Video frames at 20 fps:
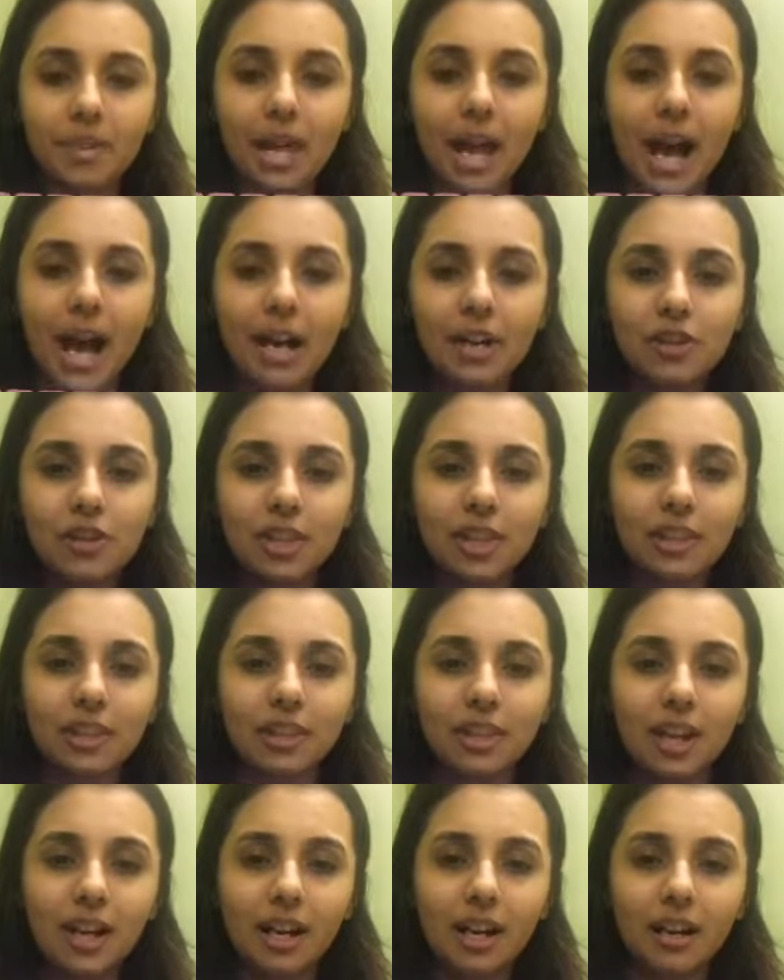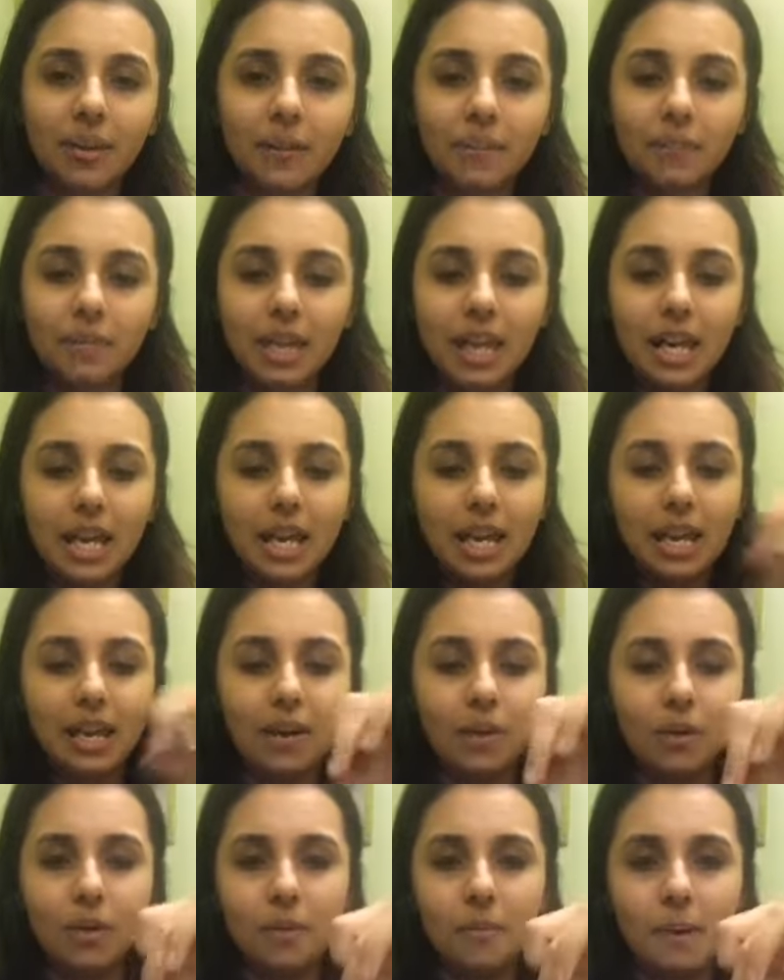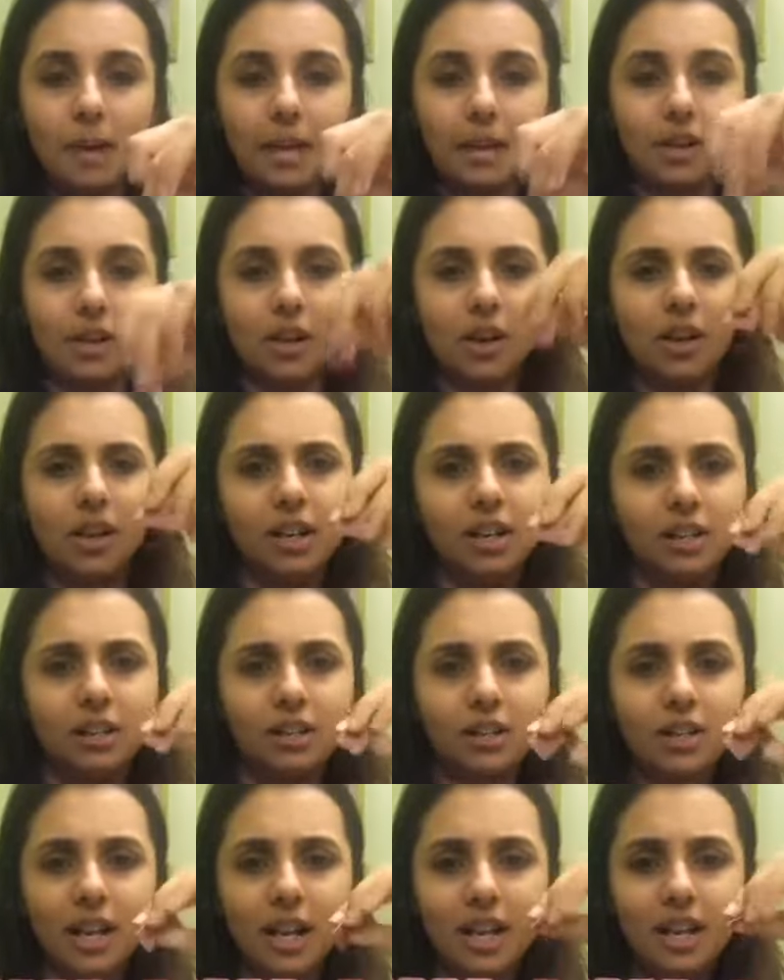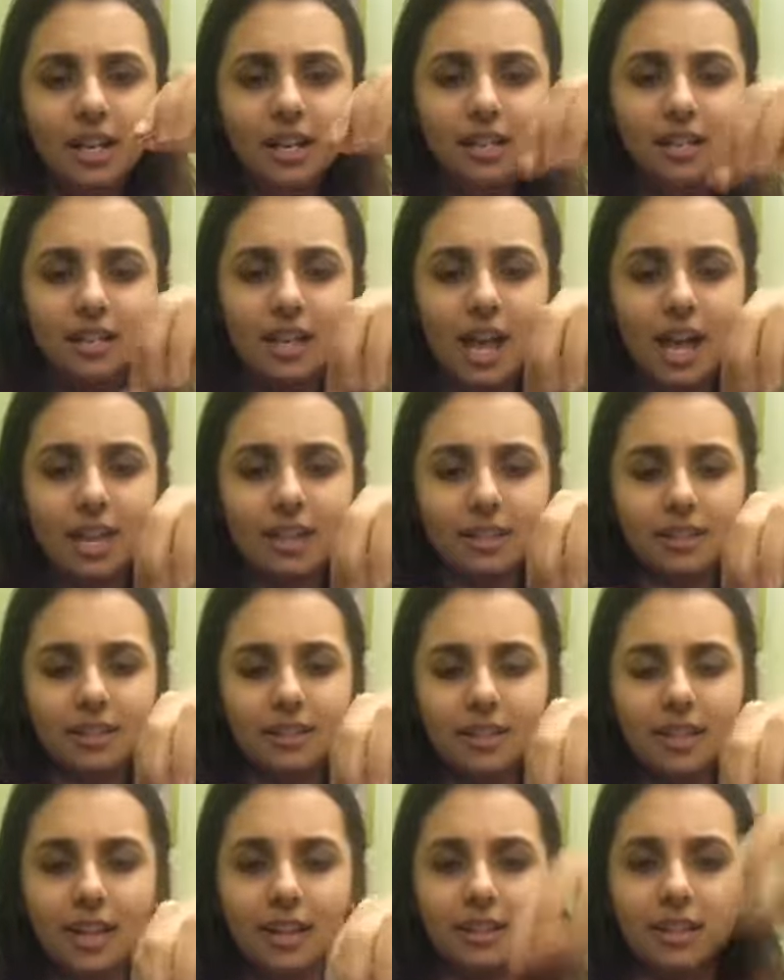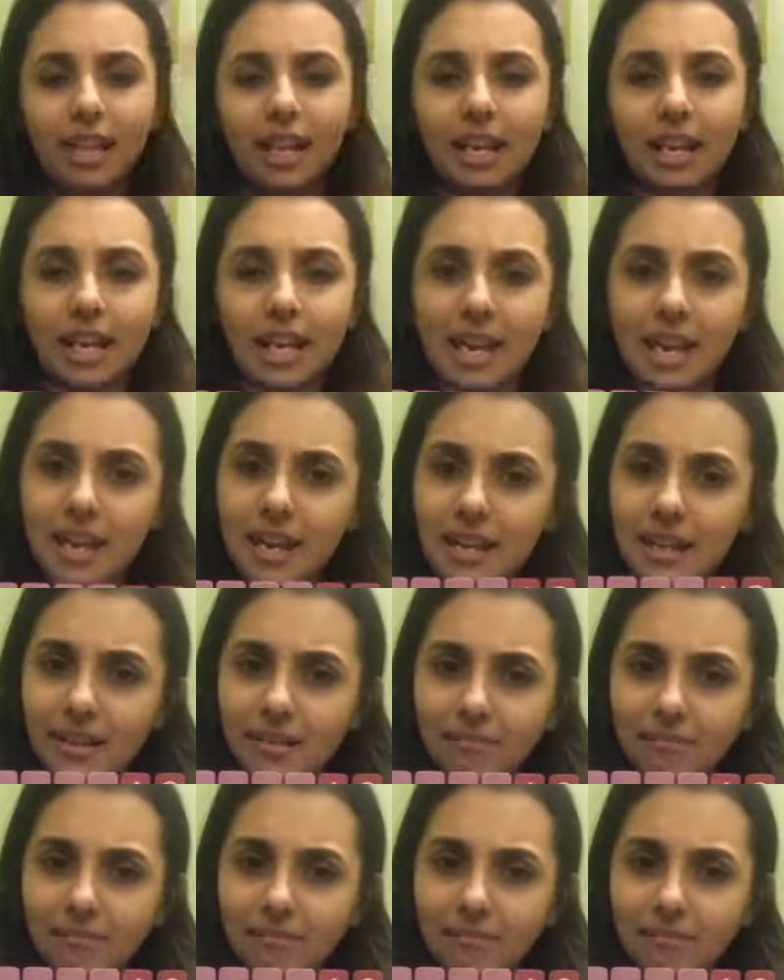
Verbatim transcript: Hi Chinta. A. Oh my god, you guys. Yes, there is an A.